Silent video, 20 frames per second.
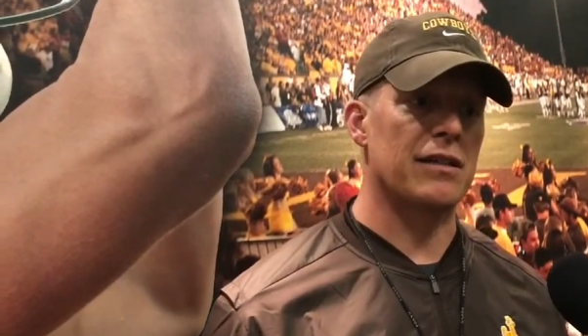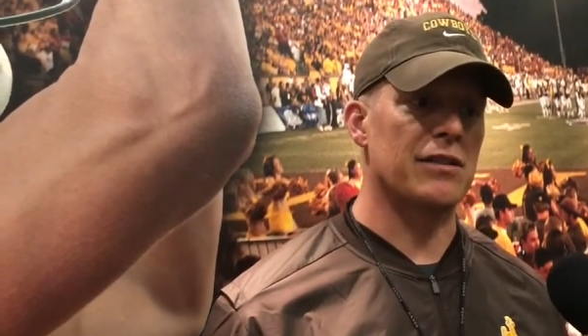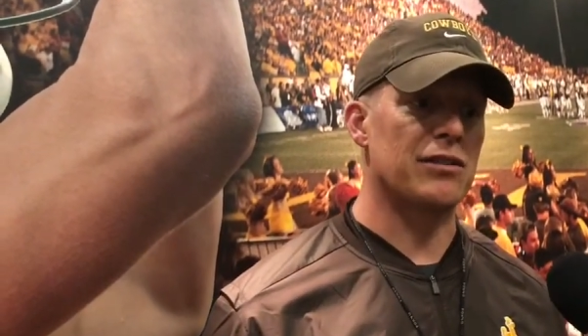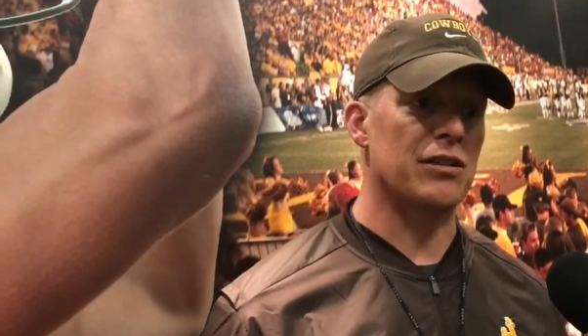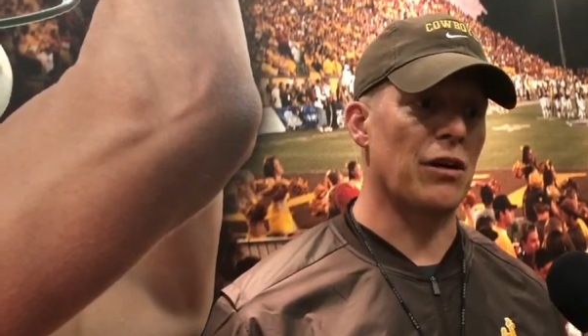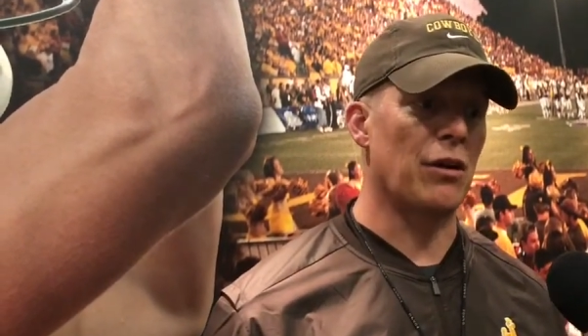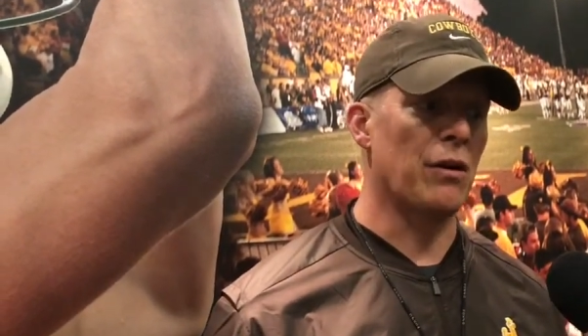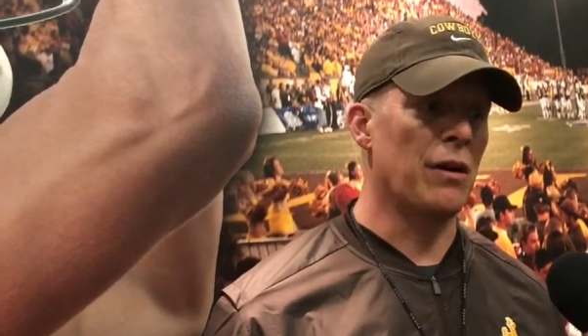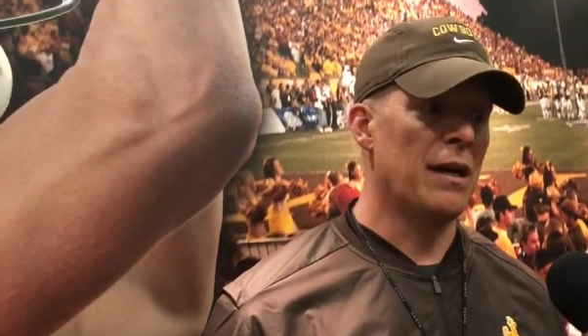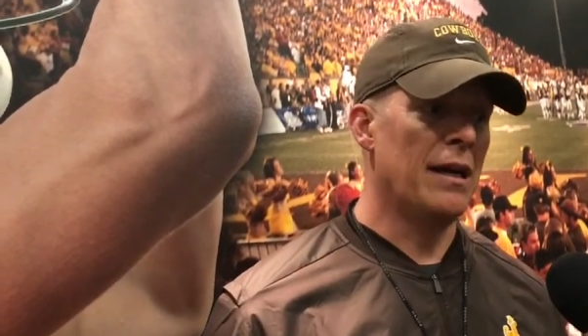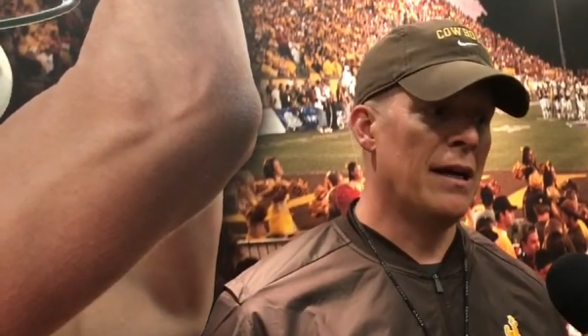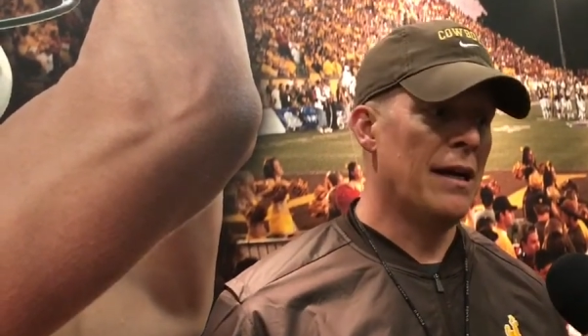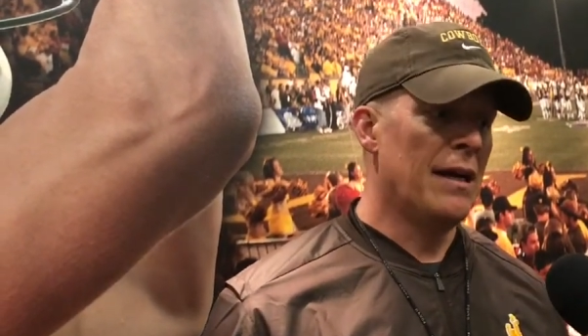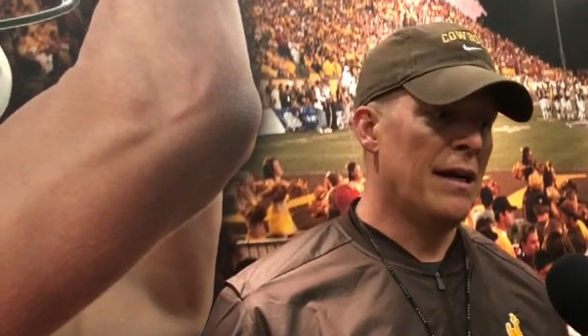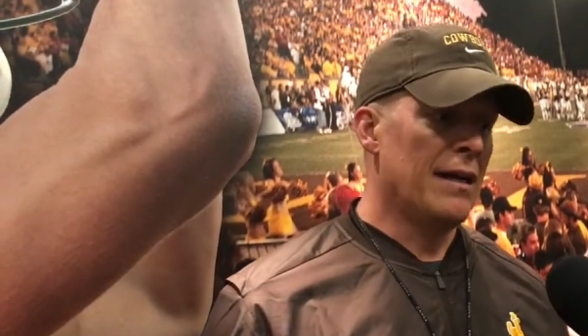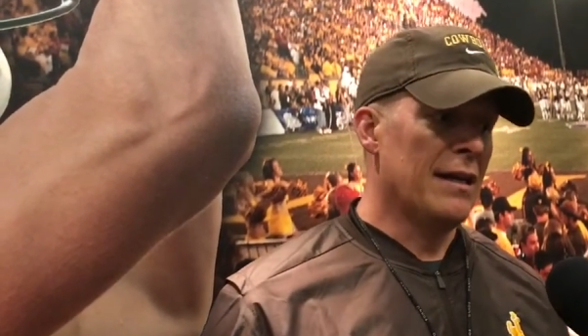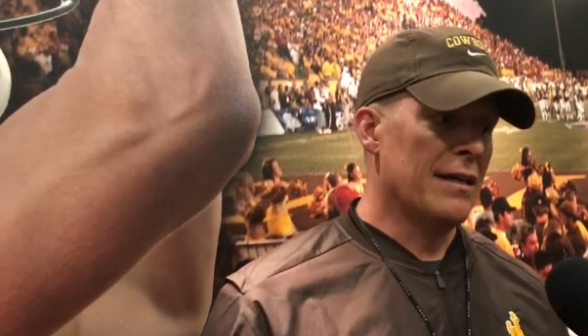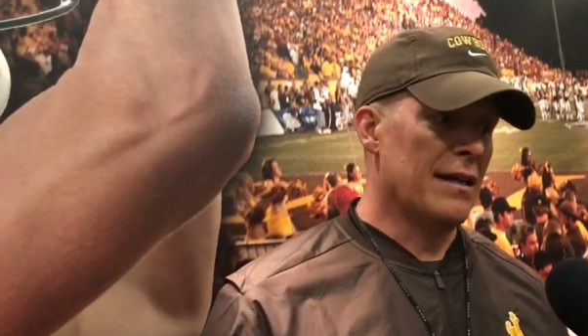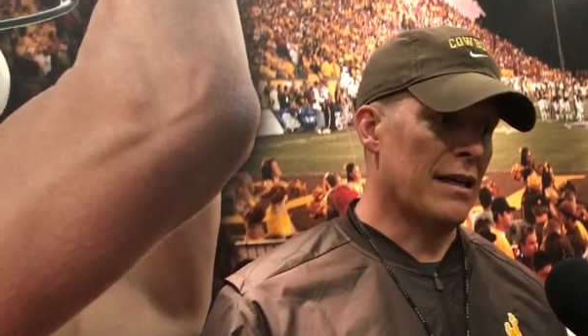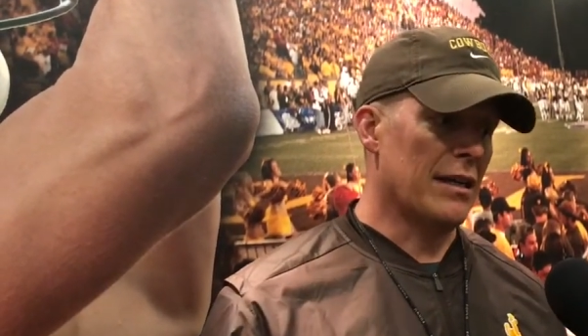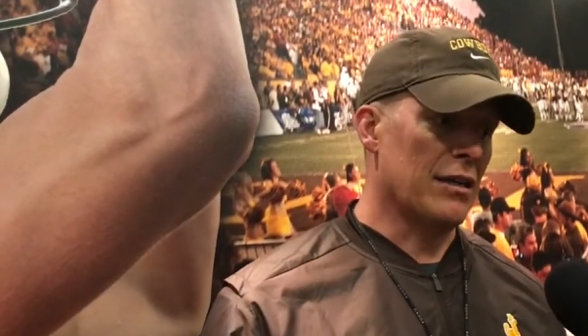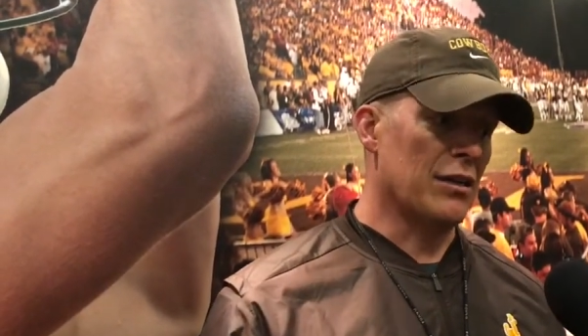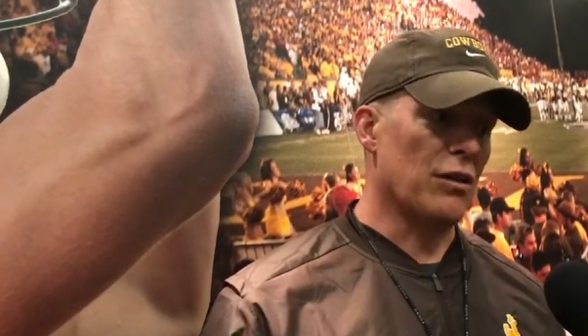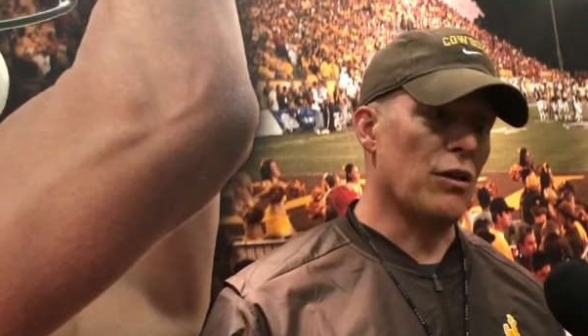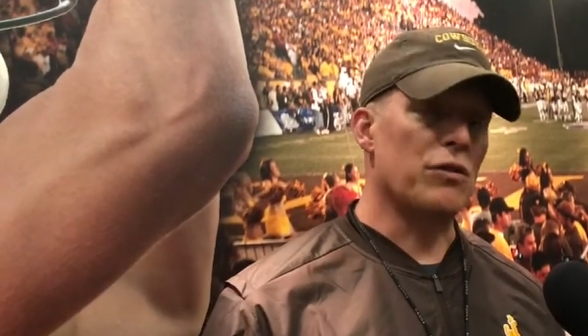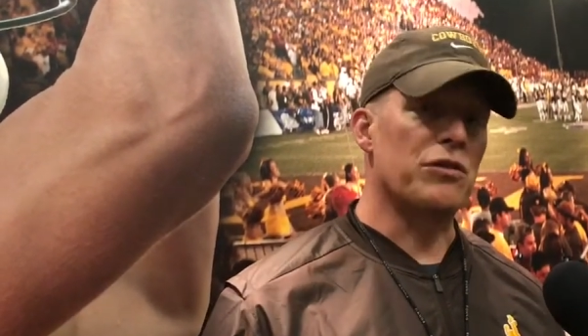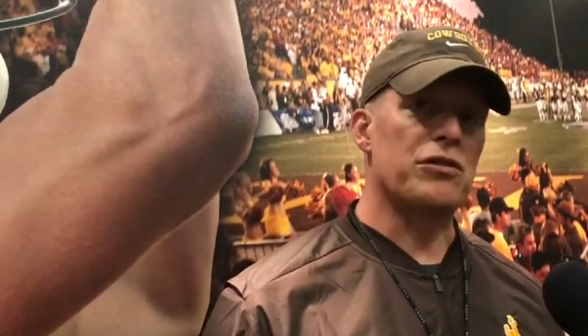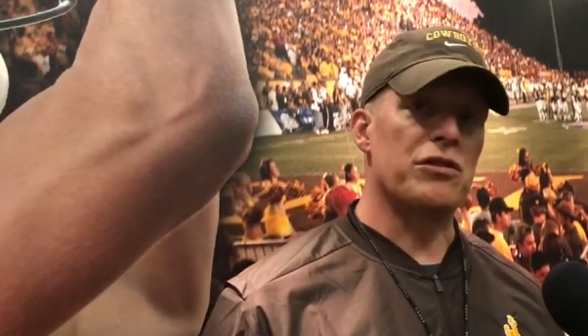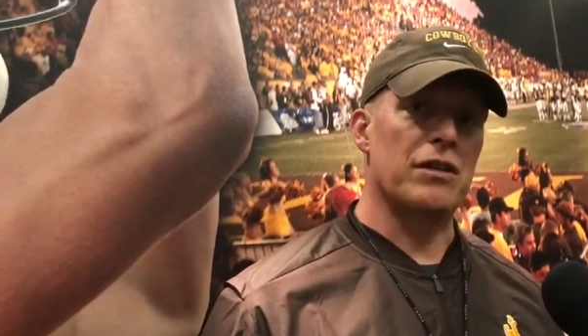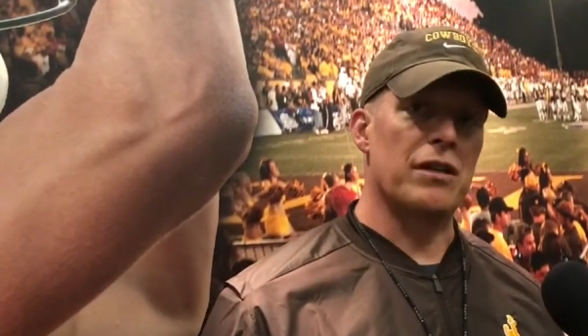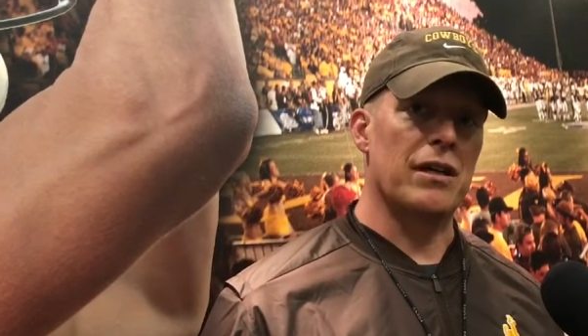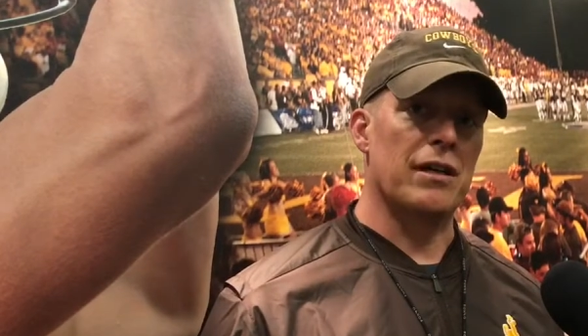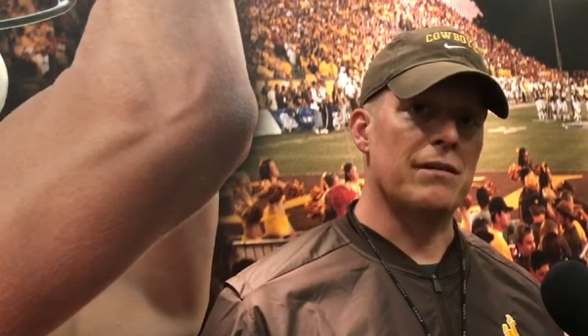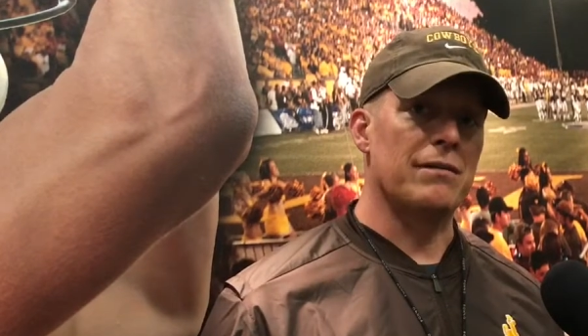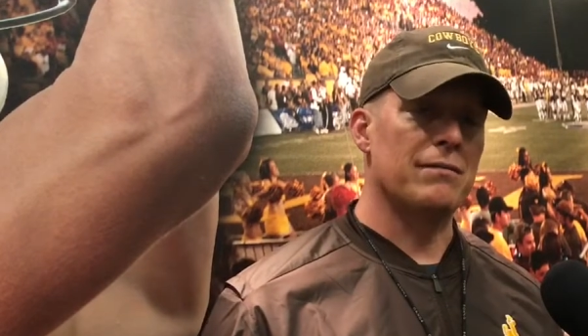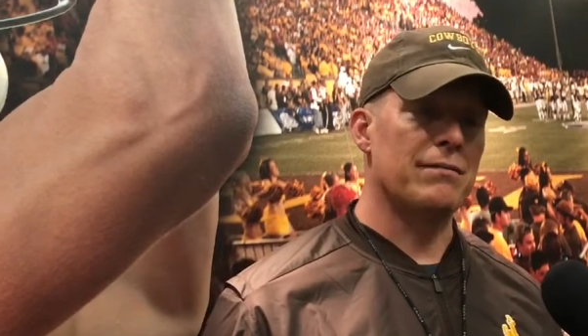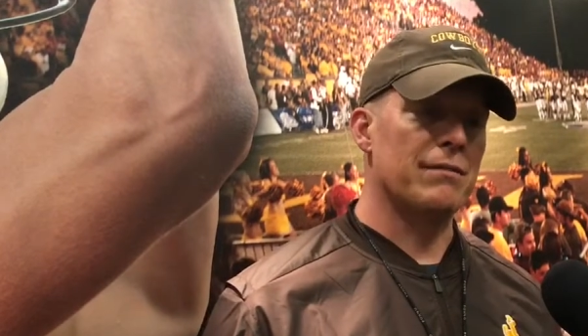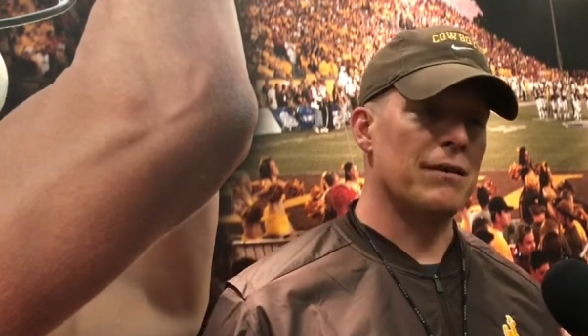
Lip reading: so getting closer to,